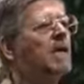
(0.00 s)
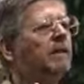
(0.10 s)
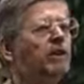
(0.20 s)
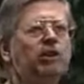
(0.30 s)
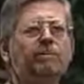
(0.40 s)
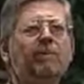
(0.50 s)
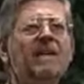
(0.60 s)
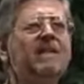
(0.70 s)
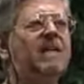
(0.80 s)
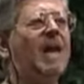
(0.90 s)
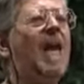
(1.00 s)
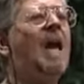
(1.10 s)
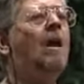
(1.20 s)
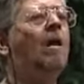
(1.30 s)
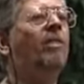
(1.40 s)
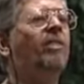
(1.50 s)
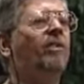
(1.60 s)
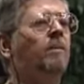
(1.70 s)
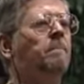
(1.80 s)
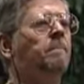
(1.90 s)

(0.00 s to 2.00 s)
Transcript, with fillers: is expressing health,